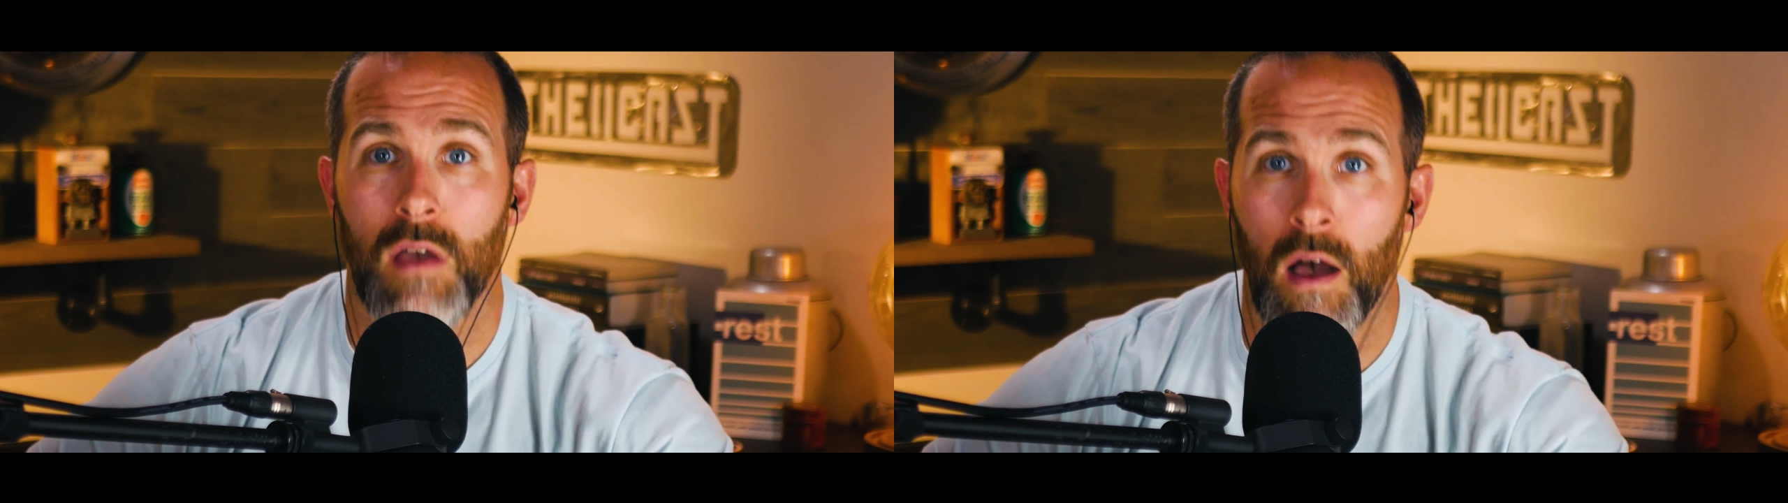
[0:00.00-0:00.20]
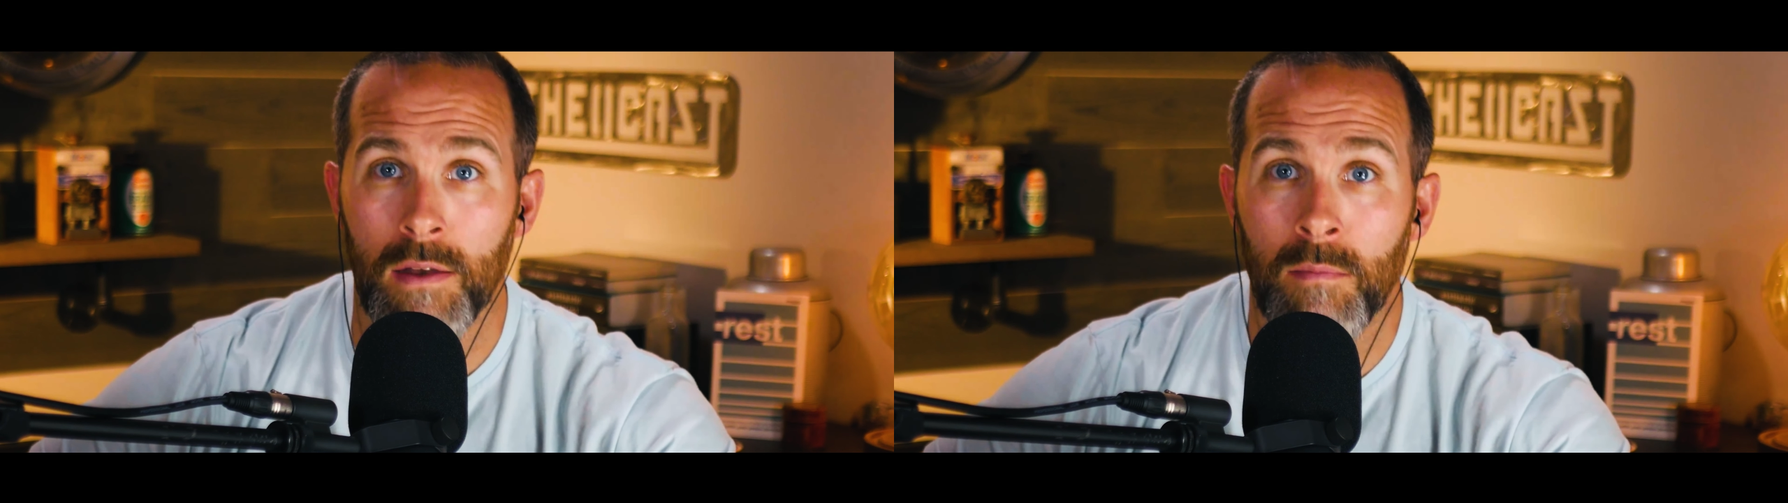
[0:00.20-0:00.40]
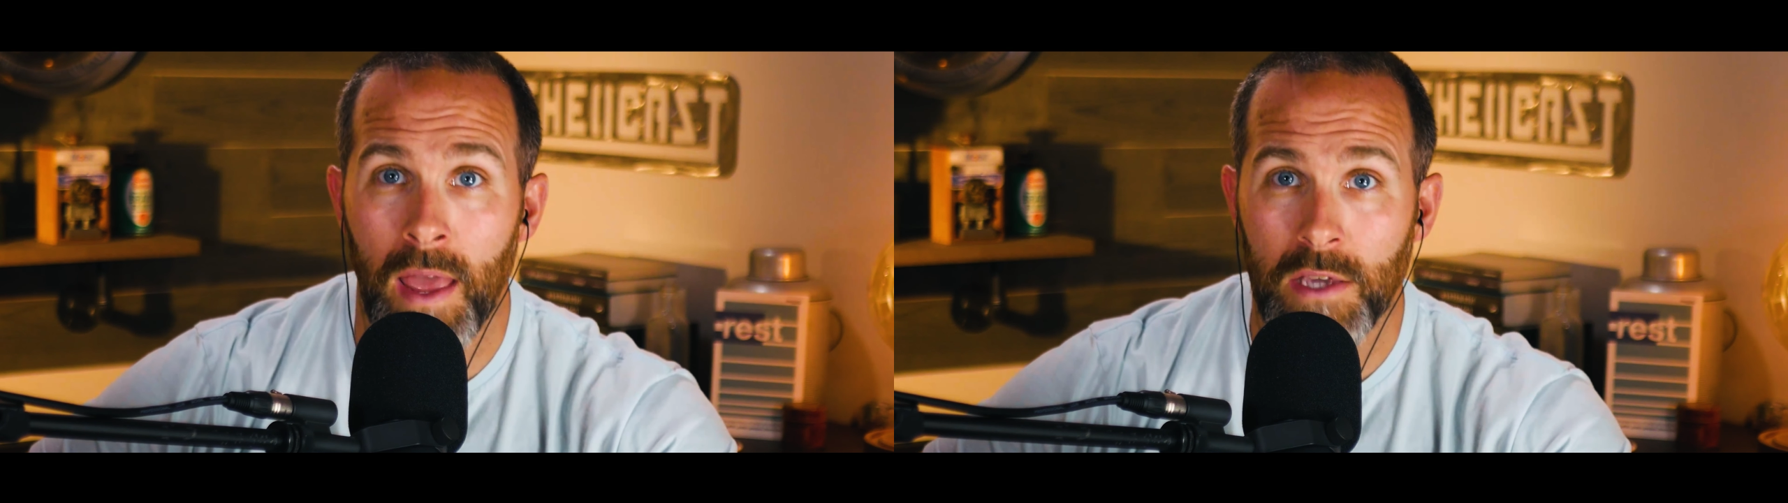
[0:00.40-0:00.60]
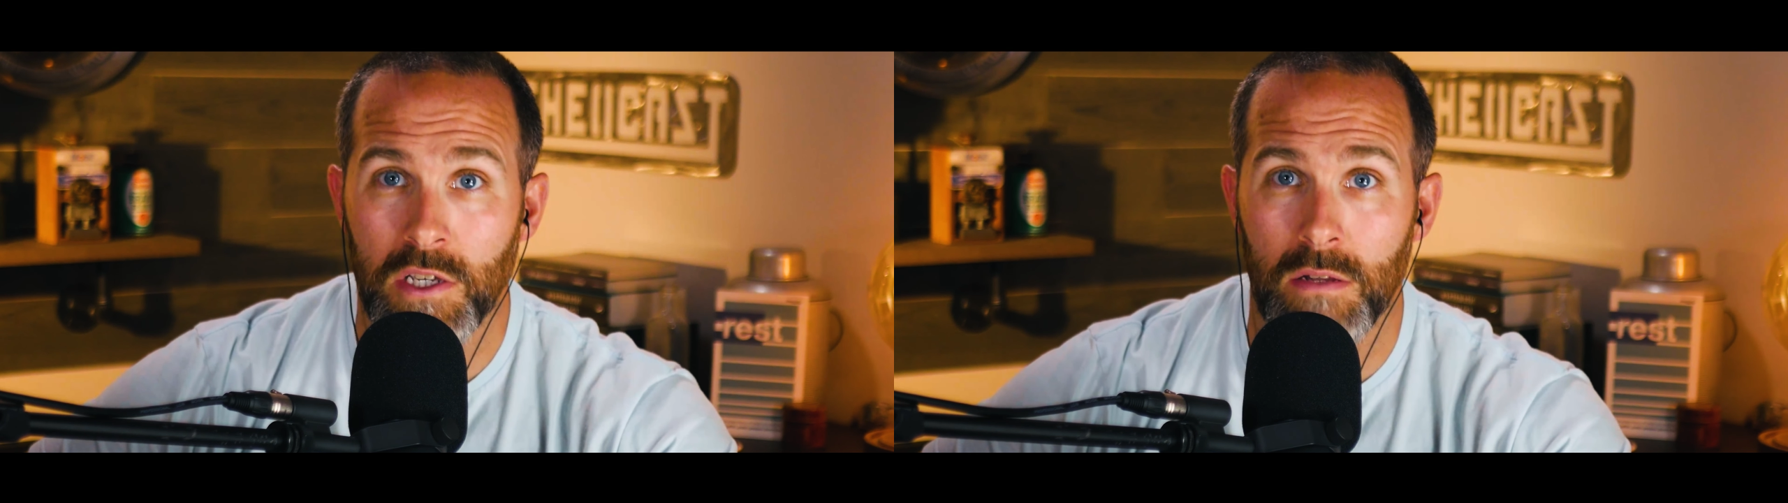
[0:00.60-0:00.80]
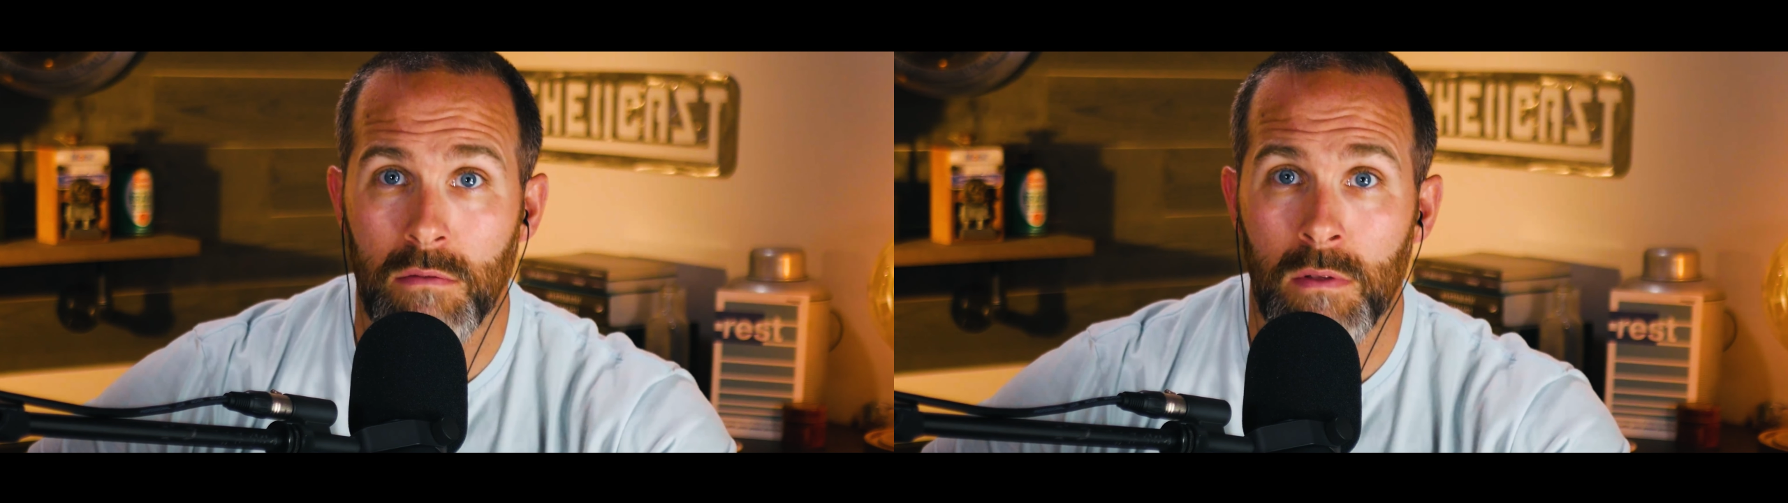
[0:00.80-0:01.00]

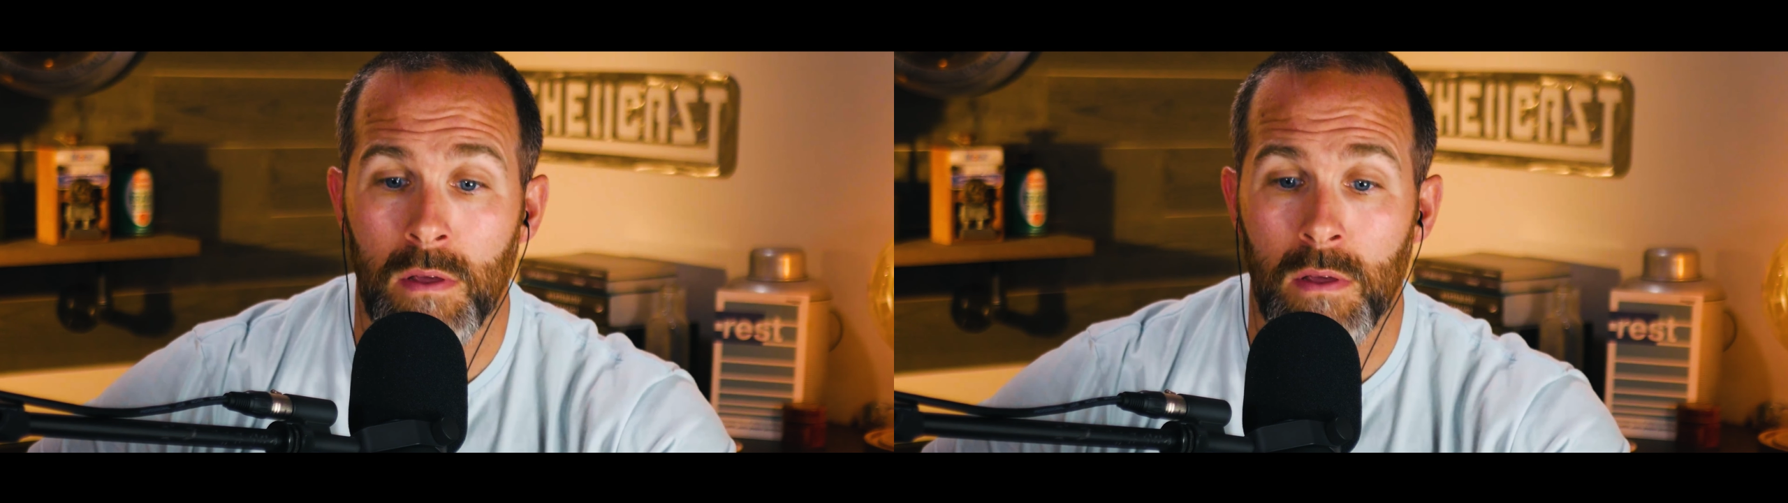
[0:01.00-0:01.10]
condemnation.